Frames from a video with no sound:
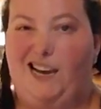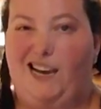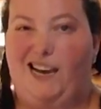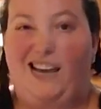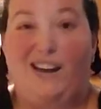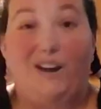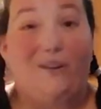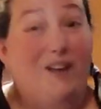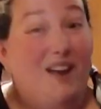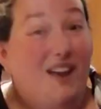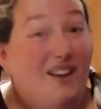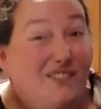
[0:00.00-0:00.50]
I
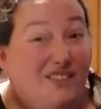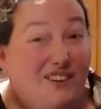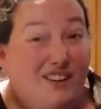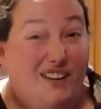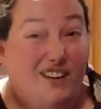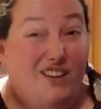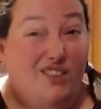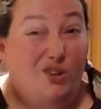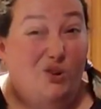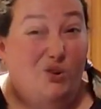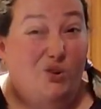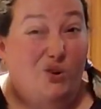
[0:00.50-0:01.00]
don't have
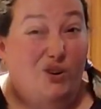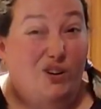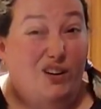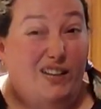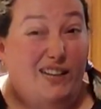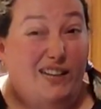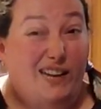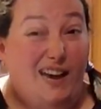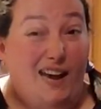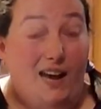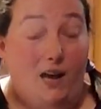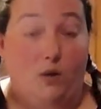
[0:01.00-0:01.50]
any other corn
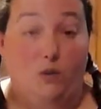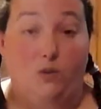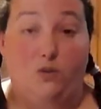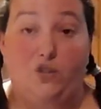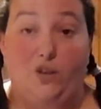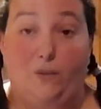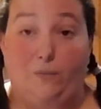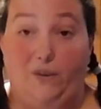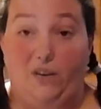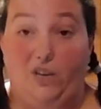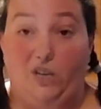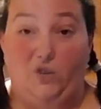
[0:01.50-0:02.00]
in the house,
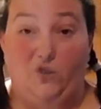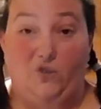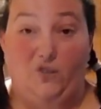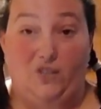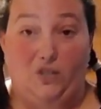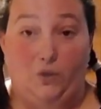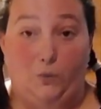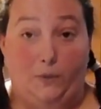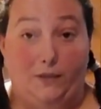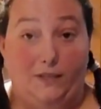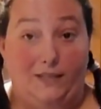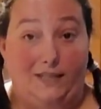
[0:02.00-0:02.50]
so I'm gonna use
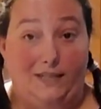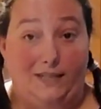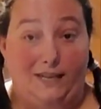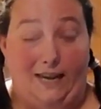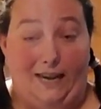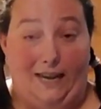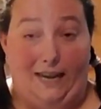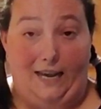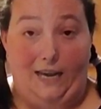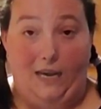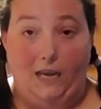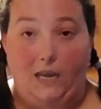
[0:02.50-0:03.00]
this one
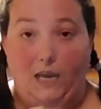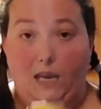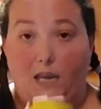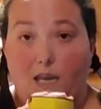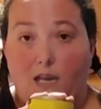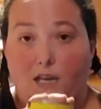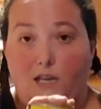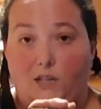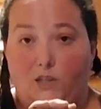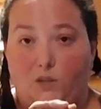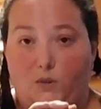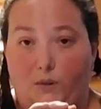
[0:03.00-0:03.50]
today.
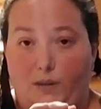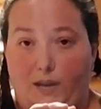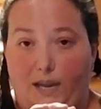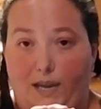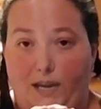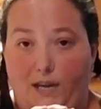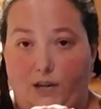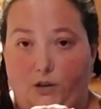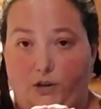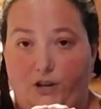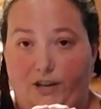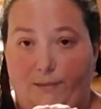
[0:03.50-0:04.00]
So
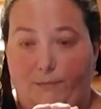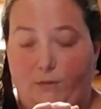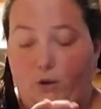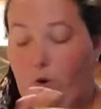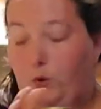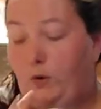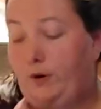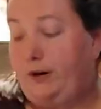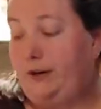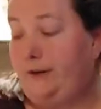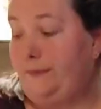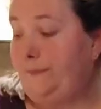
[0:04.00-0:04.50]
can of cream
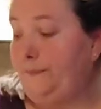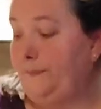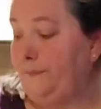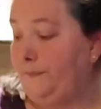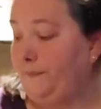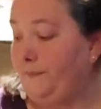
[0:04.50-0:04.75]
corn.